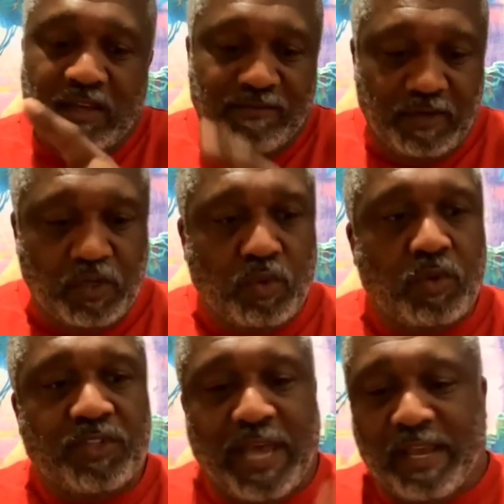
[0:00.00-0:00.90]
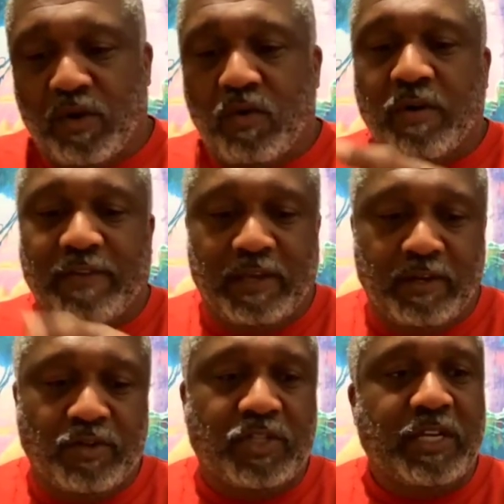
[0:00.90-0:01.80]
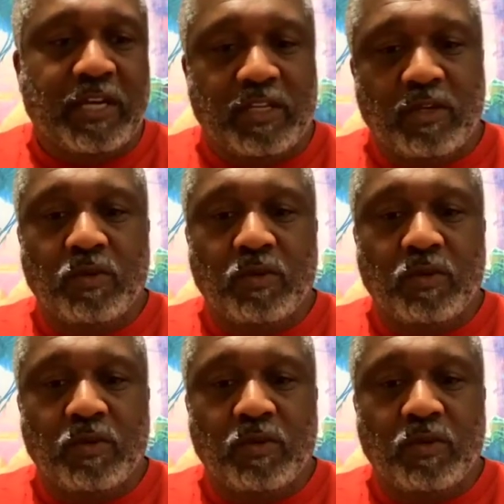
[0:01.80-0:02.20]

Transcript: the eventual cycle of energy and